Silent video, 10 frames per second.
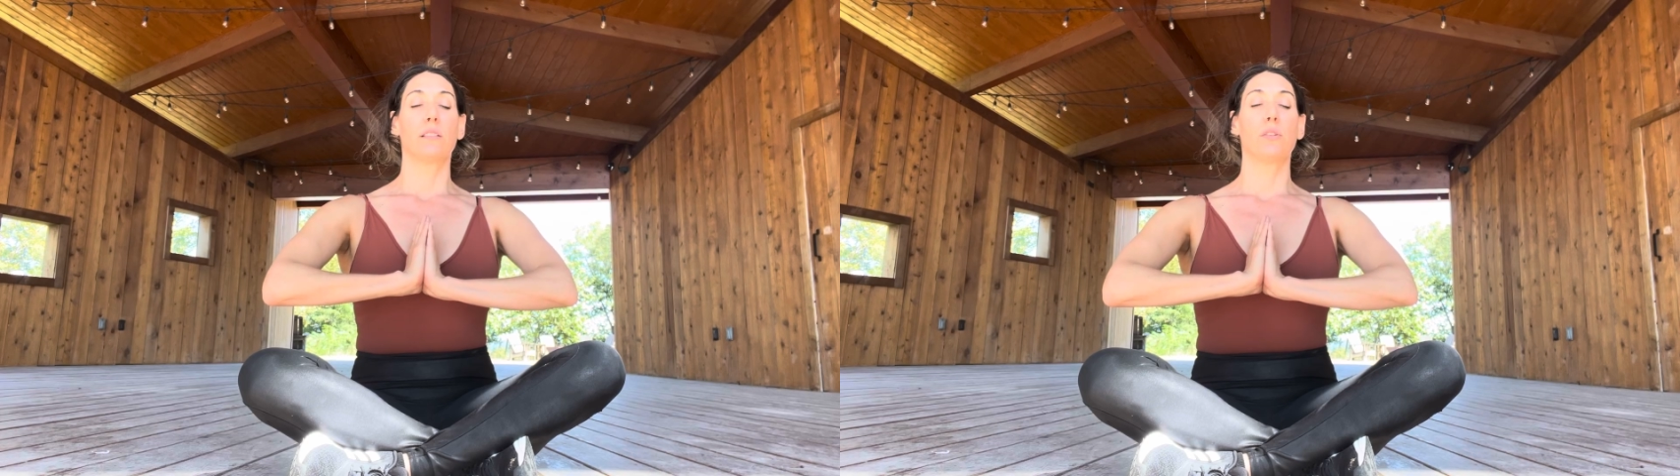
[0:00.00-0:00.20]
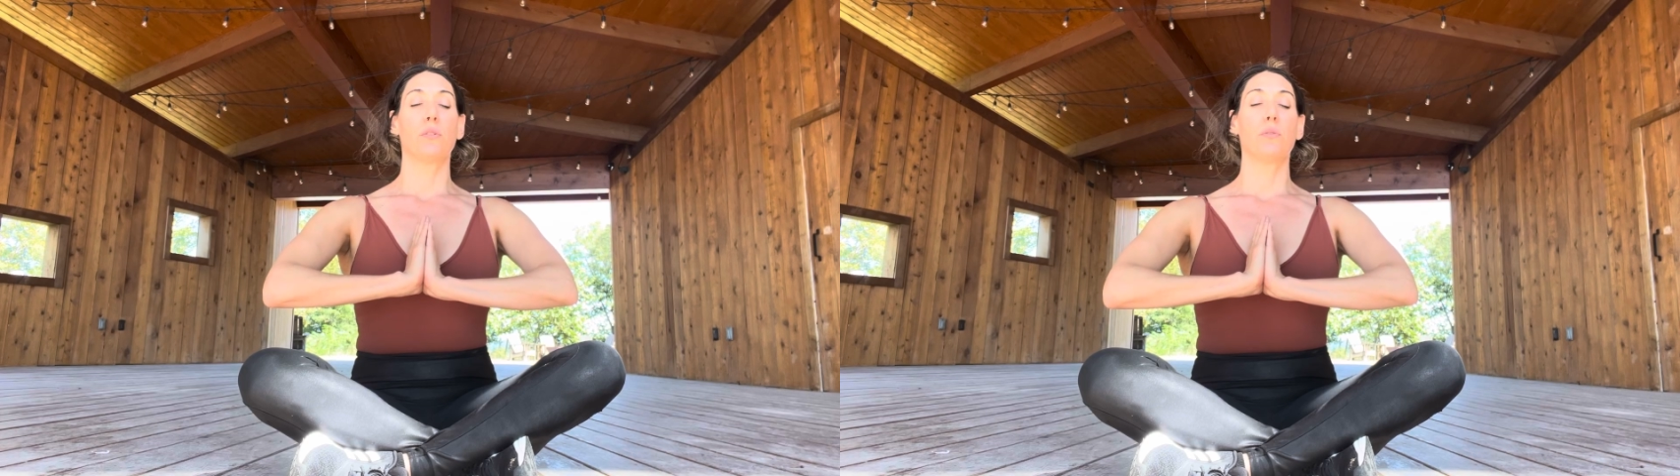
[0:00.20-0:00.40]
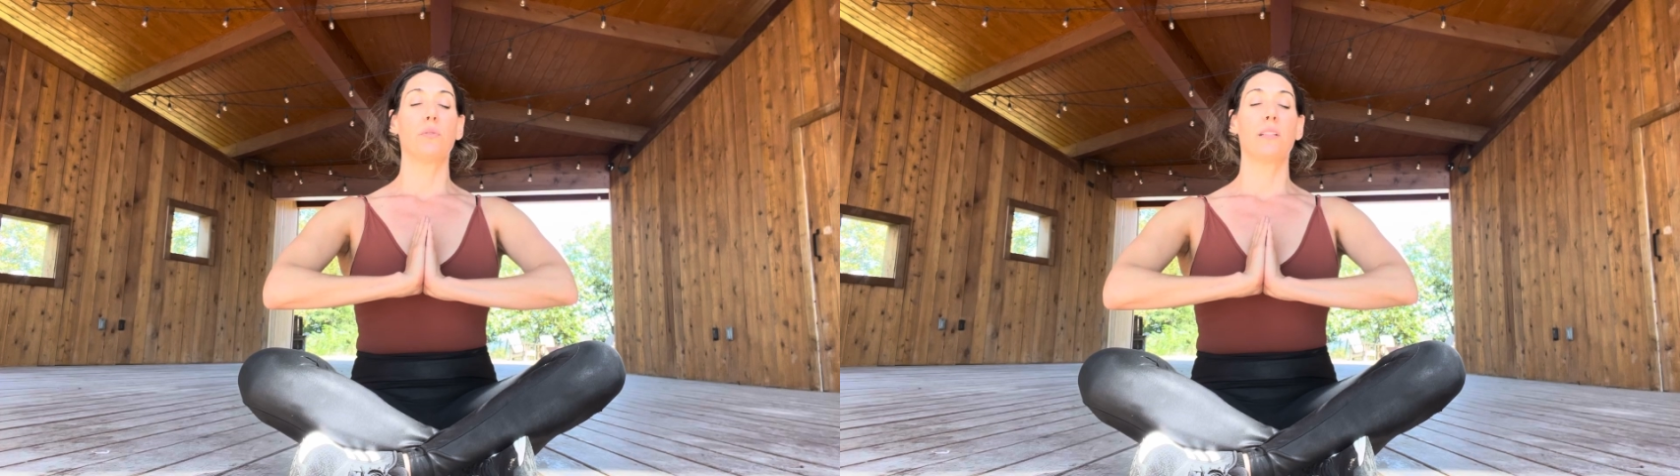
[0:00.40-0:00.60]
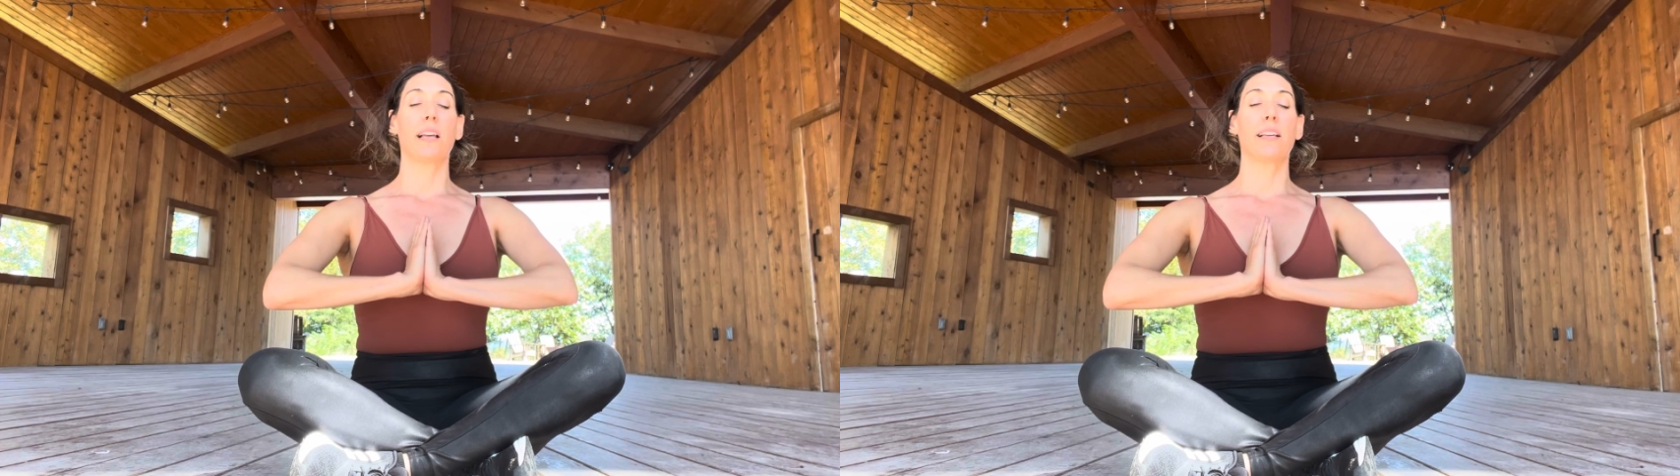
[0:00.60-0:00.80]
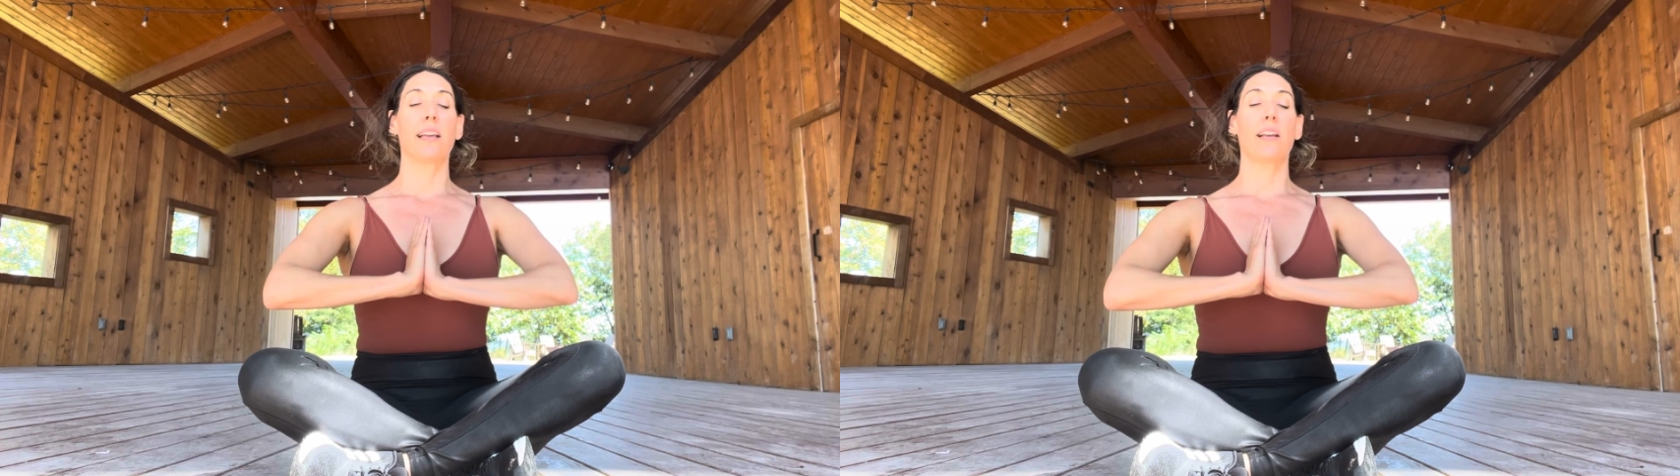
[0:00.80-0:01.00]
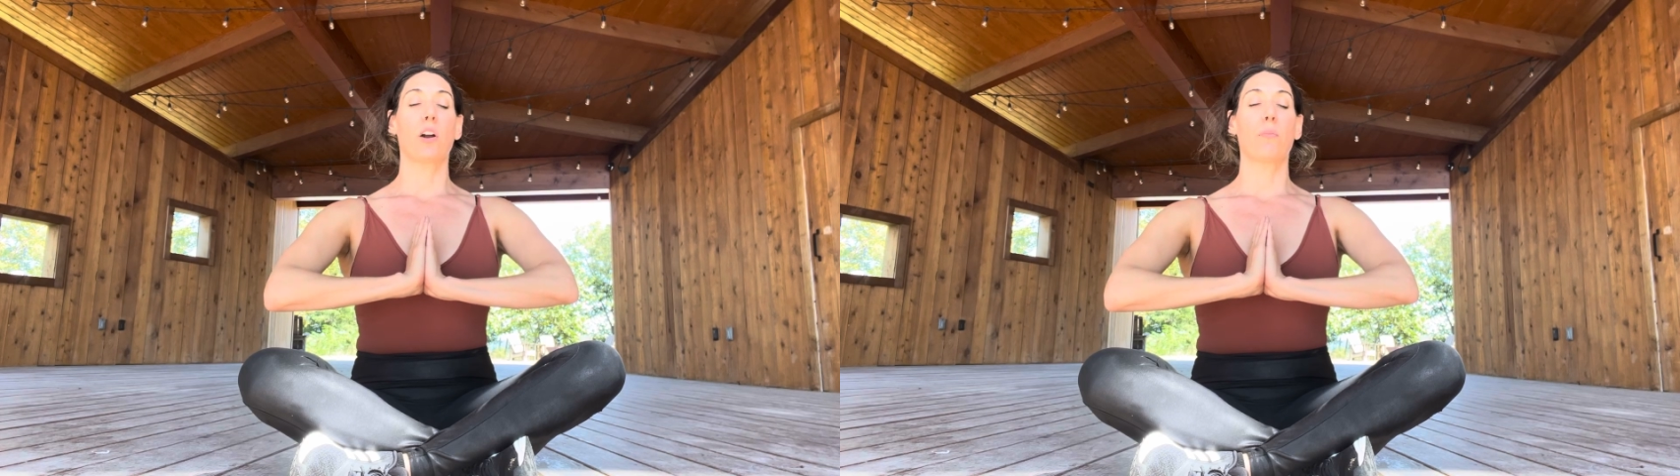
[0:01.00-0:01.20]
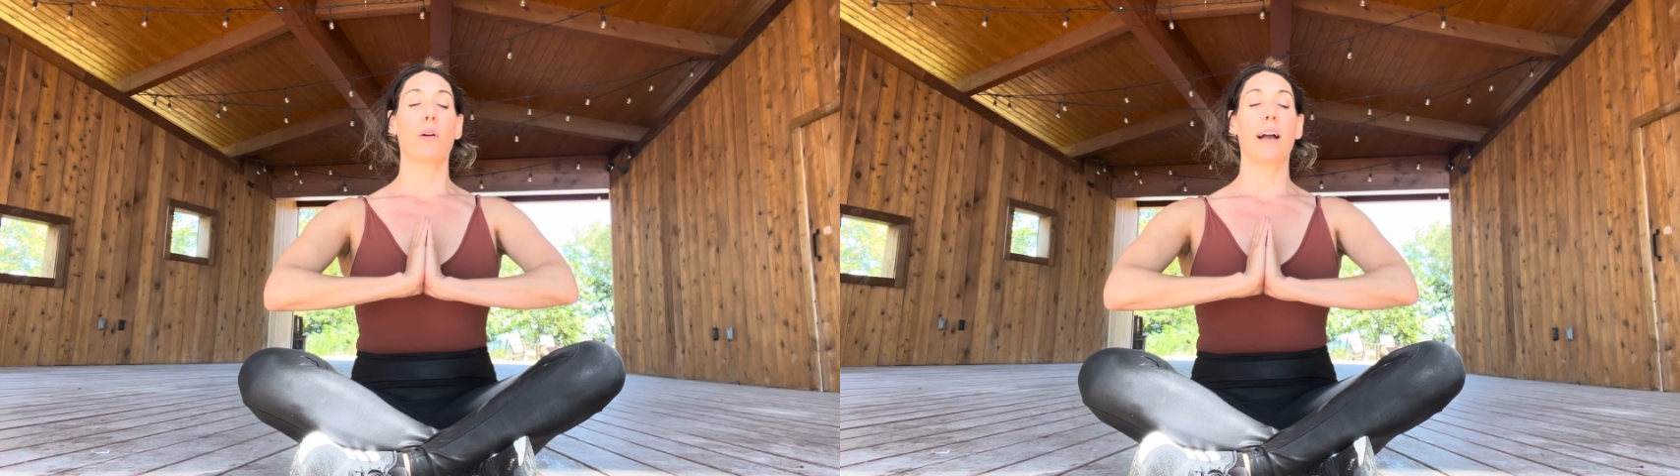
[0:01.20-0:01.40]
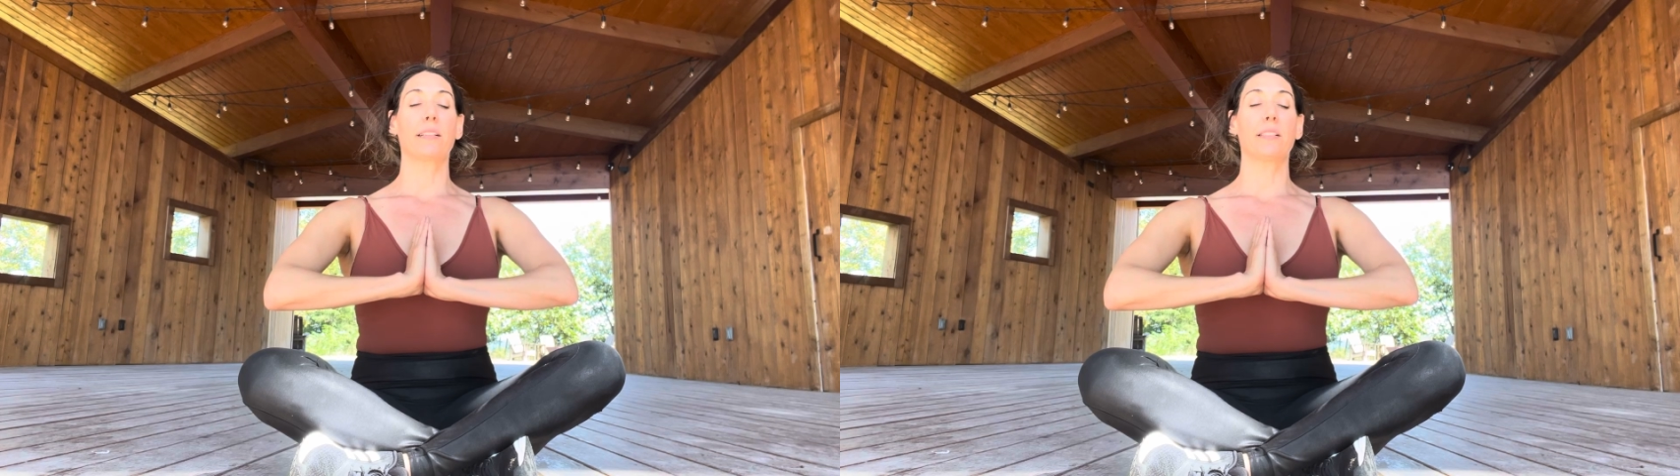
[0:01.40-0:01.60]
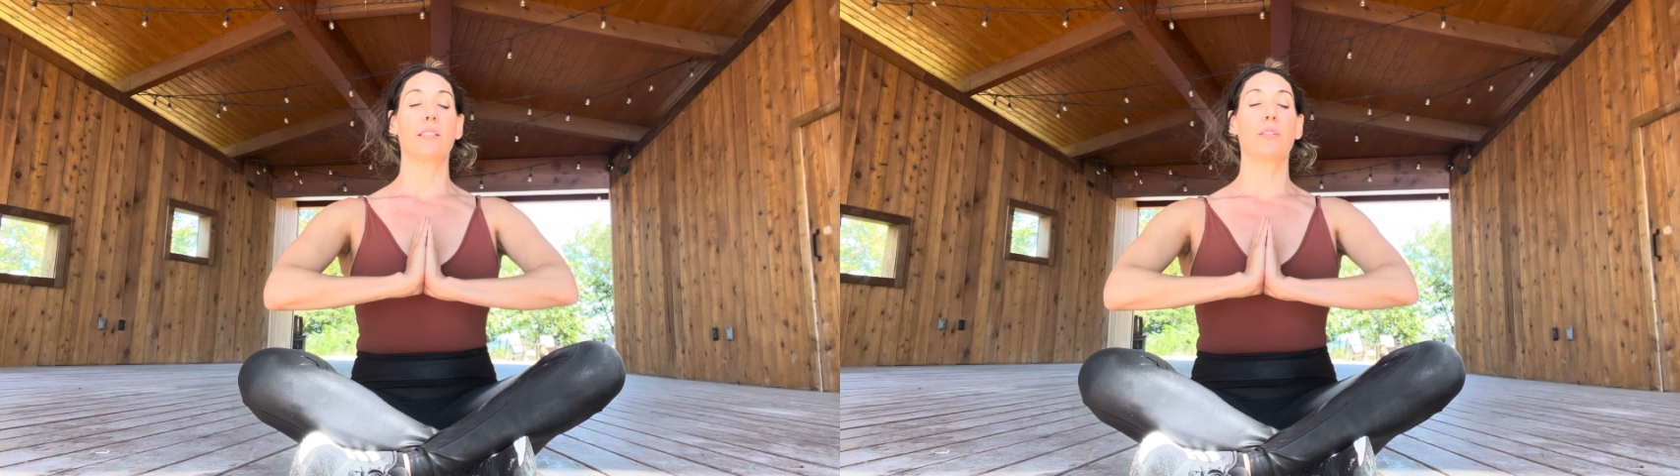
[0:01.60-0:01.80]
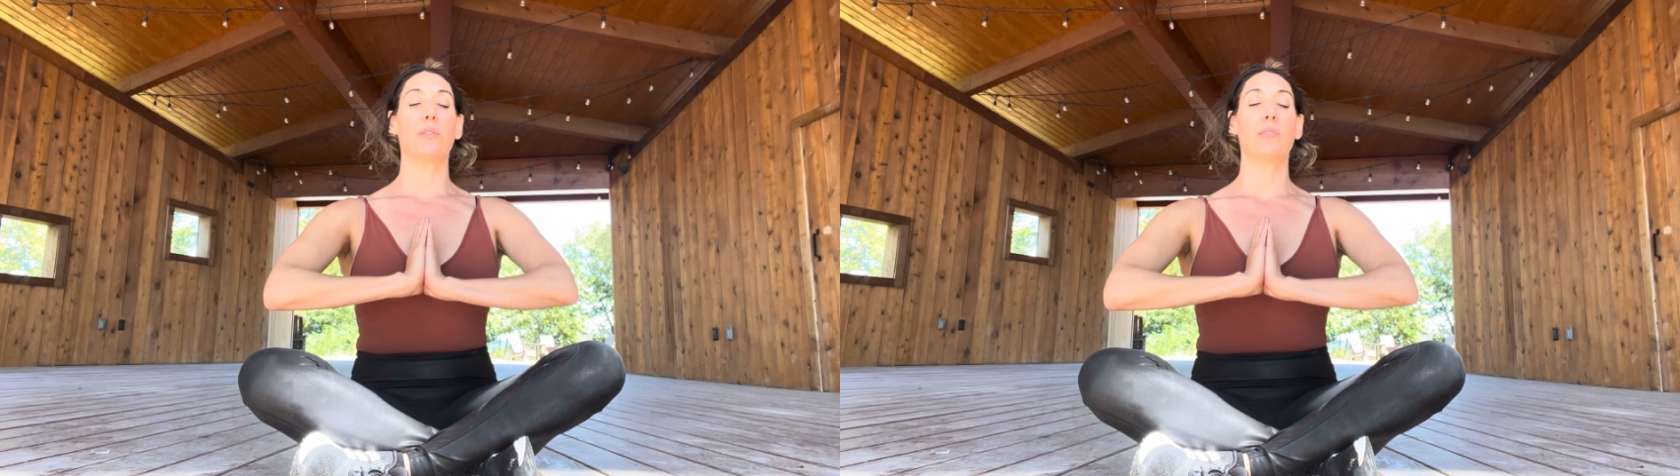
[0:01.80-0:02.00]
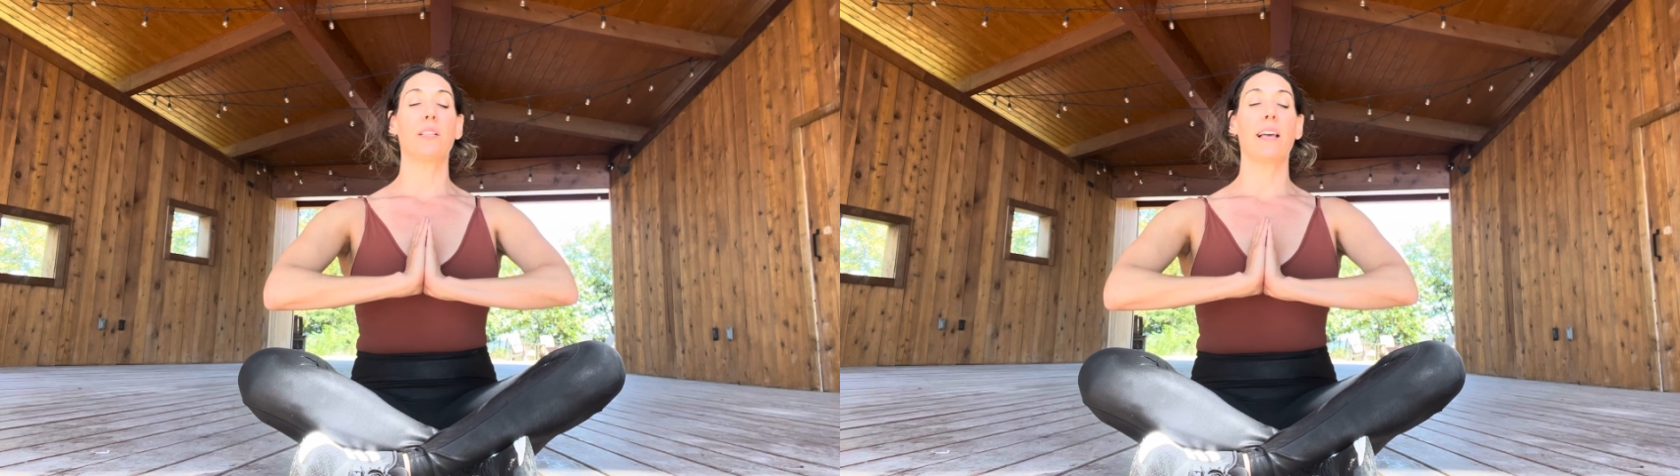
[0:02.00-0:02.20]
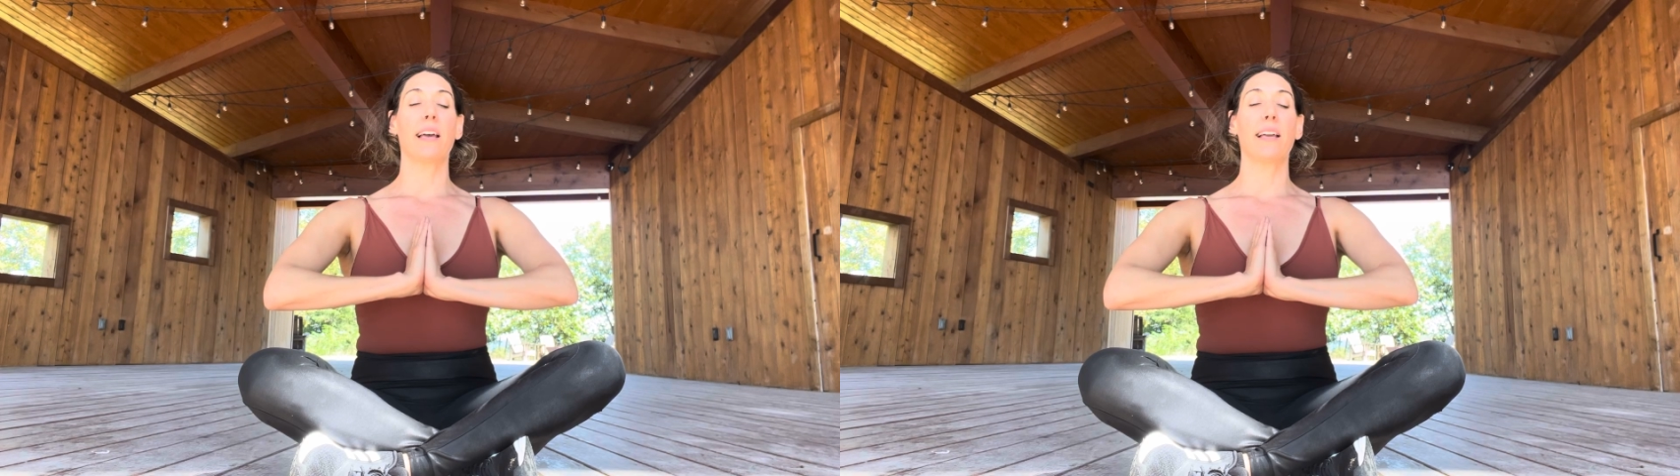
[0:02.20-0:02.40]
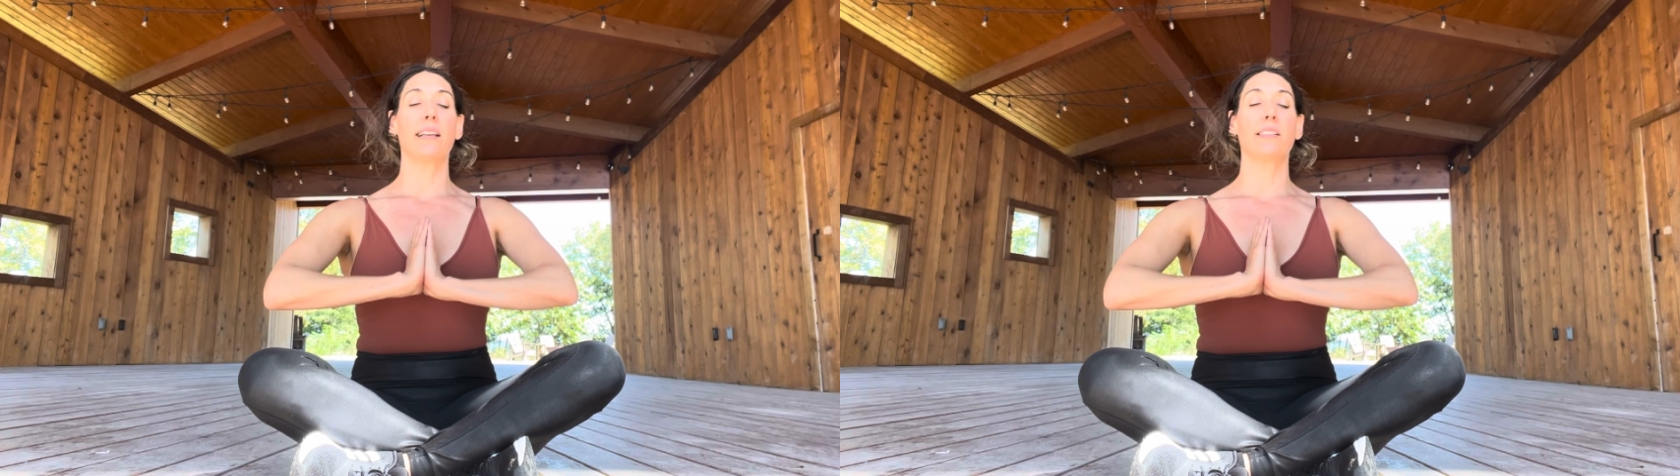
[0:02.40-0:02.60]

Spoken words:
to dedicate our practice to today,